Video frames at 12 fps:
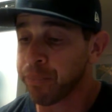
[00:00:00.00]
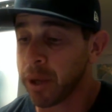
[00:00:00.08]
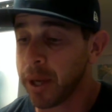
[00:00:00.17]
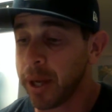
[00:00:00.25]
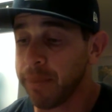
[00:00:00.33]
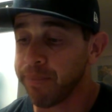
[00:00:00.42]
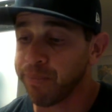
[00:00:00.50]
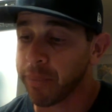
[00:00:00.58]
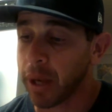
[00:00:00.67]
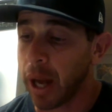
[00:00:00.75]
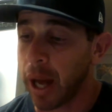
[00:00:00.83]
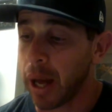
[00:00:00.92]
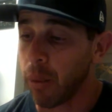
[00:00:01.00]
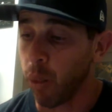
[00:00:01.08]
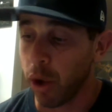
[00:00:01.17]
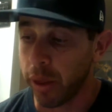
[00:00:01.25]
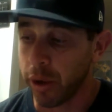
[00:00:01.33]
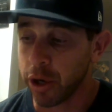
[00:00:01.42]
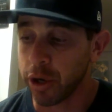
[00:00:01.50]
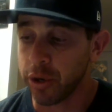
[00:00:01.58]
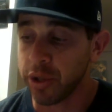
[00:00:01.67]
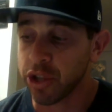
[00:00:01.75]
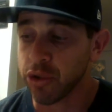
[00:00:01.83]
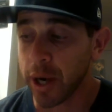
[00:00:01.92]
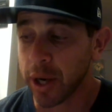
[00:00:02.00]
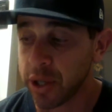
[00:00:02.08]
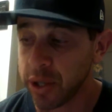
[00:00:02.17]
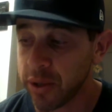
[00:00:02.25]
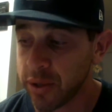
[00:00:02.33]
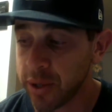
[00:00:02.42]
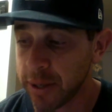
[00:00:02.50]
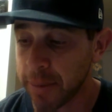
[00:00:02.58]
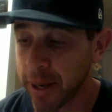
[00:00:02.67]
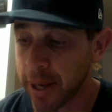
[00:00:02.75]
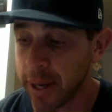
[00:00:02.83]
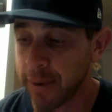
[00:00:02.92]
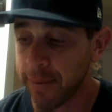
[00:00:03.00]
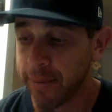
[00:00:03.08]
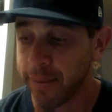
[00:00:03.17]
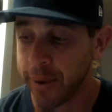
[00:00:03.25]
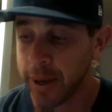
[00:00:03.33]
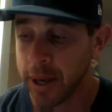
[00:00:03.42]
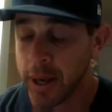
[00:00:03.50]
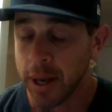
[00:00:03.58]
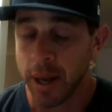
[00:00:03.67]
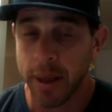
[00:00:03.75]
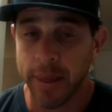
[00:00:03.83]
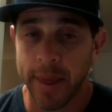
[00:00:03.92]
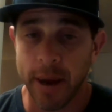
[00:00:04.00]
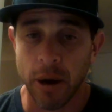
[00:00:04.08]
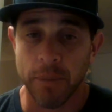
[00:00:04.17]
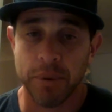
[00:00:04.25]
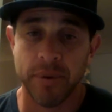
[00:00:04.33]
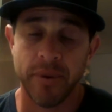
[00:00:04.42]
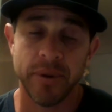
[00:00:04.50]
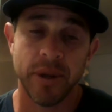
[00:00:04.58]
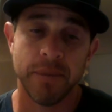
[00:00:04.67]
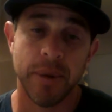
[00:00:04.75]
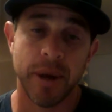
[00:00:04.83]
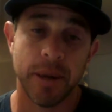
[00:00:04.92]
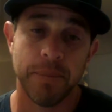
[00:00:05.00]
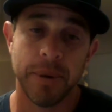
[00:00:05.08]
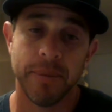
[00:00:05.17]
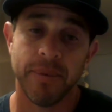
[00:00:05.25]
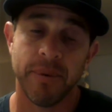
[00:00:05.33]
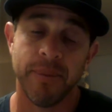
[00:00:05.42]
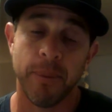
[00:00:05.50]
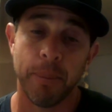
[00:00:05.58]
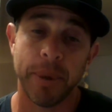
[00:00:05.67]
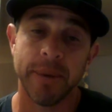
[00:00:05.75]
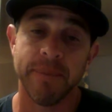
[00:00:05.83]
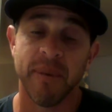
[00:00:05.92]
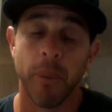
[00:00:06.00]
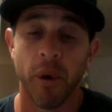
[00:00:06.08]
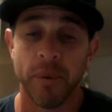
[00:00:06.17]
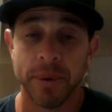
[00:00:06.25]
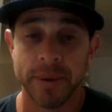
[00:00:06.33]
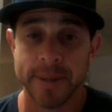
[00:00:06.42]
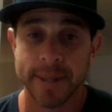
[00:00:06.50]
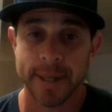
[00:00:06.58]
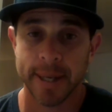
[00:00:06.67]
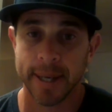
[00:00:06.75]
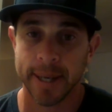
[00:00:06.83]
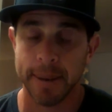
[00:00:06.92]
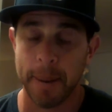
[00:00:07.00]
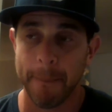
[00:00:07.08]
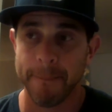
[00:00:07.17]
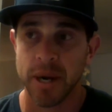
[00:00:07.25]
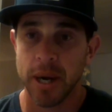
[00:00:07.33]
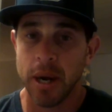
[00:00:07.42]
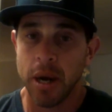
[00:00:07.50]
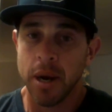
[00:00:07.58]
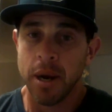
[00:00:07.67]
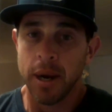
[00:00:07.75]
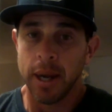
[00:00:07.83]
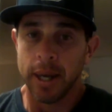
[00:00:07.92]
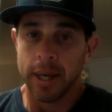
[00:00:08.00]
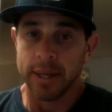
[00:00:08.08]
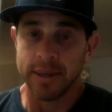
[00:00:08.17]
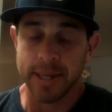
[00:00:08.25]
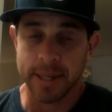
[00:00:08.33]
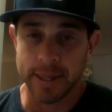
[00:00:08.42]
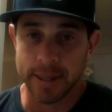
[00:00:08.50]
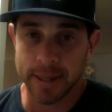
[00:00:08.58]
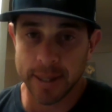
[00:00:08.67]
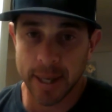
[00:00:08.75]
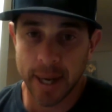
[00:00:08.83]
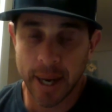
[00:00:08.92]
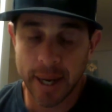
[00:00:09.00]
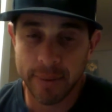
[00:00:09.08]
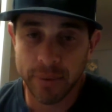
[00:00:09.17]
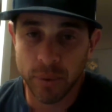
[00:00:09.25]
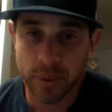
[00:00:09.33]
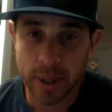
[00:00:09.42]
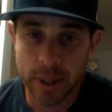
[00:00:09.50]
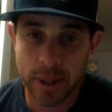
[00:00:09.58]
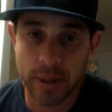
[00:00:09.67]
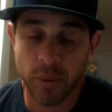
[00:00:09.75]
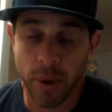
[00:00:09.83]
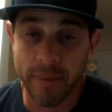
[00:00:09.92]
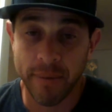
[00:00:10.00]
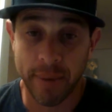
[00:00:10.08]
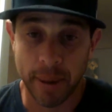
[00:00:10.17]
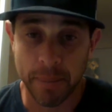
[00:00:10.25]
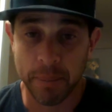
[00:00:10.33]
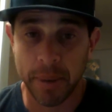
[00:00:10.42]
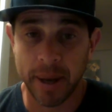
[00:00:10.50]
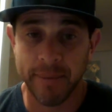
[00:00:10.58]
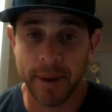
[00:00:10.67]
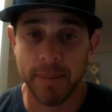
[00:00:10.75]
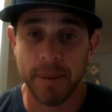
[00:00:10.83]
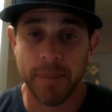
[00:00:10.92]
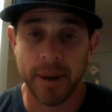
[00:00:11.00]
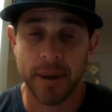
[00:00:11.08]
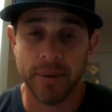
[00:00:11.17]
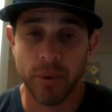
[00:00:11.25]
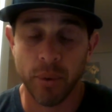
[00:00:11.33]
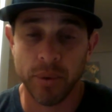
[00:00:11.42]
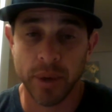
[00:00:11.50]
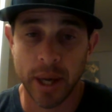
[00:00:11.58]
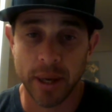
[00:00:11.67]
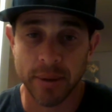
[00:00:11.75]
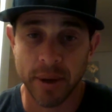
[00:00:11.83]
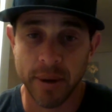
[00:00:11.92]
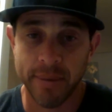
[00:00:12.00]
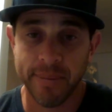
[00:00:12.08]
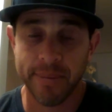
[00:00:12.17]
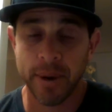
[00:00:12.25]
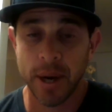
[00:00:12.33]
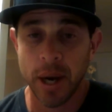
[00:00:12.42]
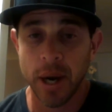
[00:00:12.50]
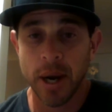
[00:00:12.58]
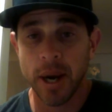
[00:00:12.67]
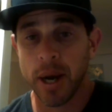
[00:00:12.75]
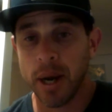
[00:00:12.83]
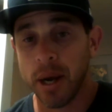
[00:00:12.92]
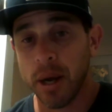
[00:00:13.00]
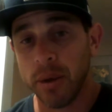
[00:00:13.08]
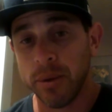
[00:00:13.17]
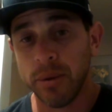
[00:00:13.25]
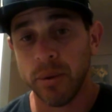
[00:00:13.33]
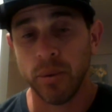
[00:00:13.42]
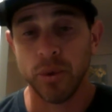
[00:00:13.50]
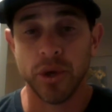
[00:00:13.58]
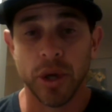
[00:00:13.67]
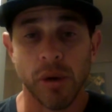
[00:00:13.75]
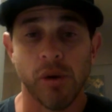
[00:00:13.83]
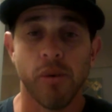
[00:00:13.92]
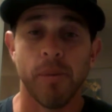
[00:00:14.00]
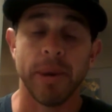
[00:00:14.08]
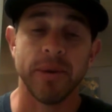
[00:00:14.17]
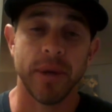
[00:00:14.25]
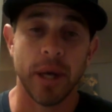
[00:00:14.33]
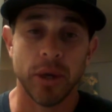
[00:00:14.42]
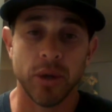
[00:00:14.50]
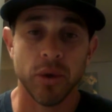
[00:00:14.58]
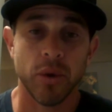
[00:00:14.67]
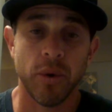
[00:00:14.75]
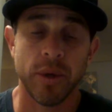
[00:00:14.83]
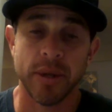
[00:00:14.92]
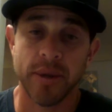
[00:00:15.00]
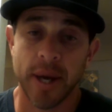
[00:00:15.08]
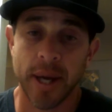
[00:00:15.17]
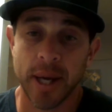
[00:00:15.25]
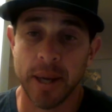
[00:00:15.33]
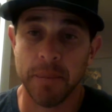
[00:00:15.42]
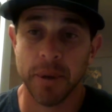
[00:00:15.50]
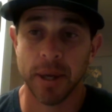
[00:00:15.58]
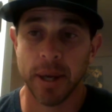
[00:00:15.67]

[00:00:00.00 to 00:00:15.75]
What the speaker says: Okay, what are the current distractions in my life that are preventing my peak performance? Since I have two kids or have a family man, it's always kind of tough to juggle my schedule and the time.